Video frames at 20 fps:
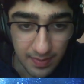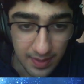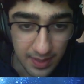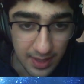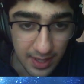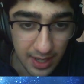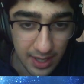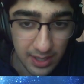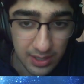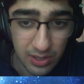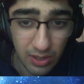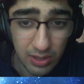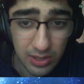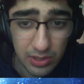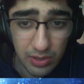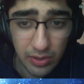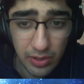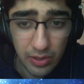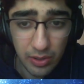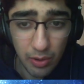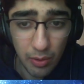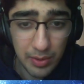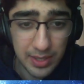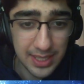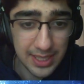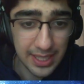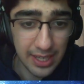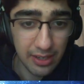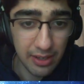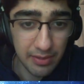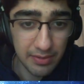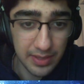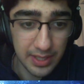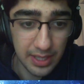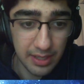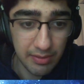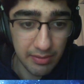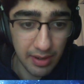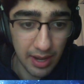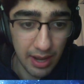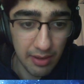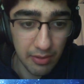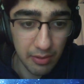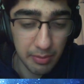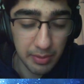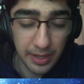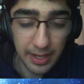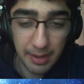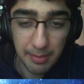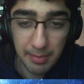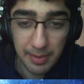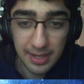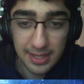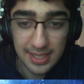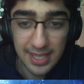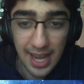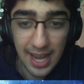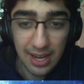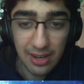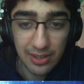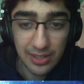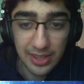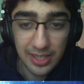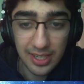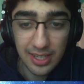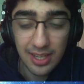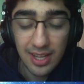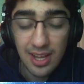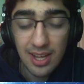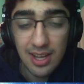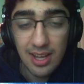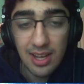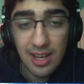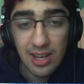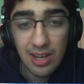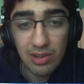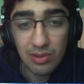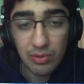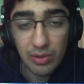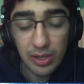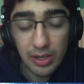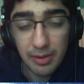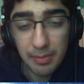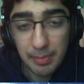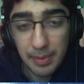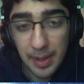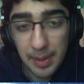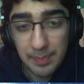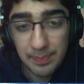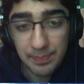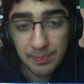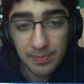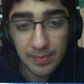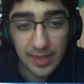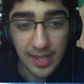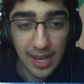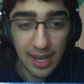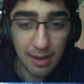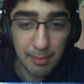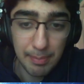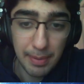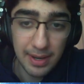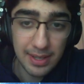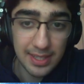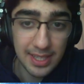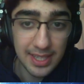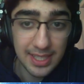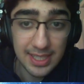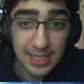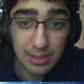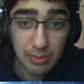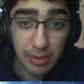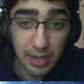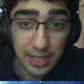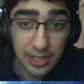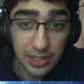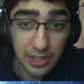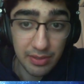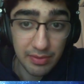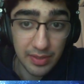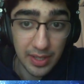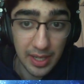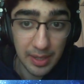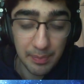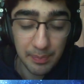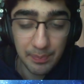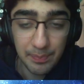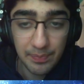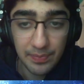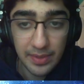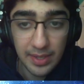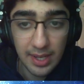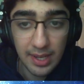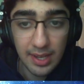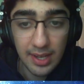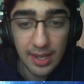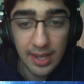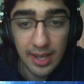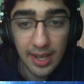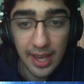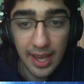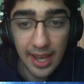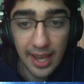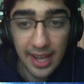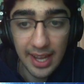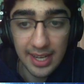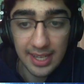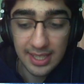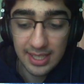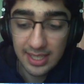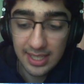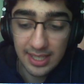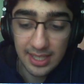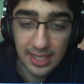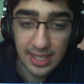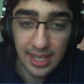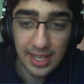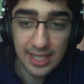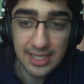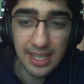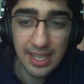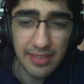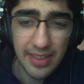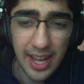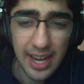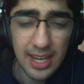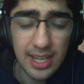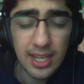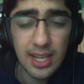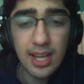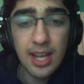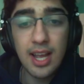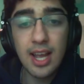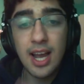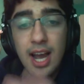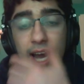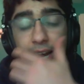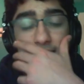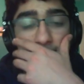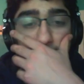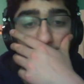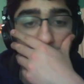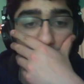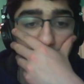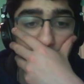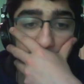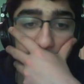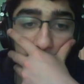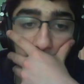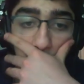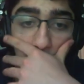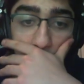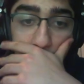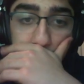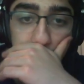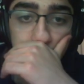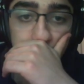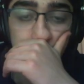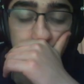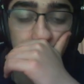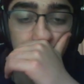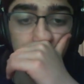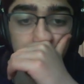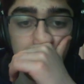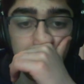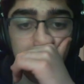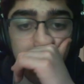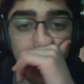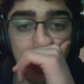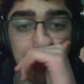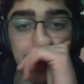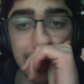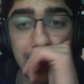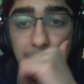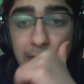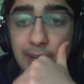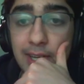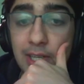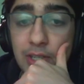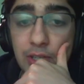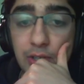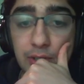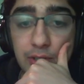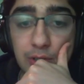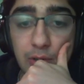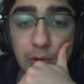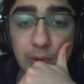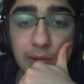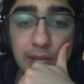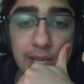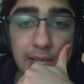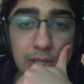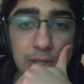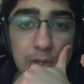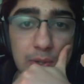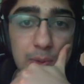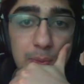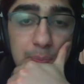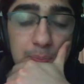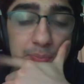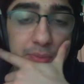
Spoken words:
Because also you're always scared of d5 opening up an attack on the rook. But yeah, apparently this is what I should have done. And instead of that, I decided to play a waiting move. I played queen e2. So queen e2,